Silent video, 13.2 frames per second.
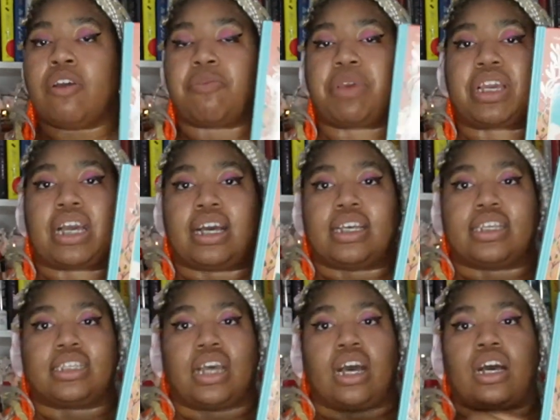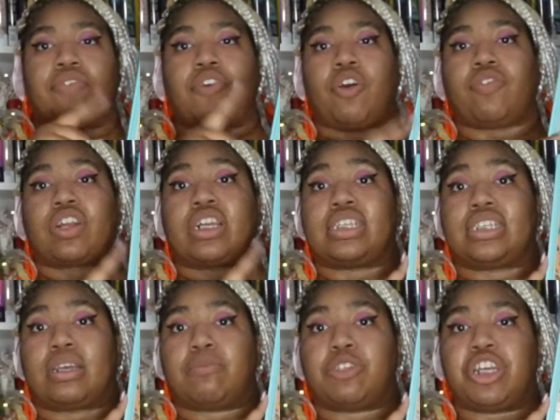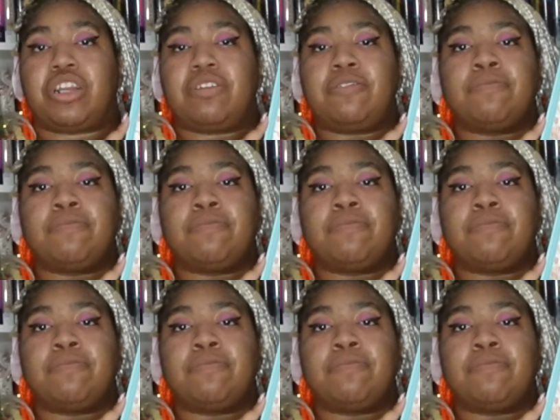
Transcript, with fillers: because of overconsumption.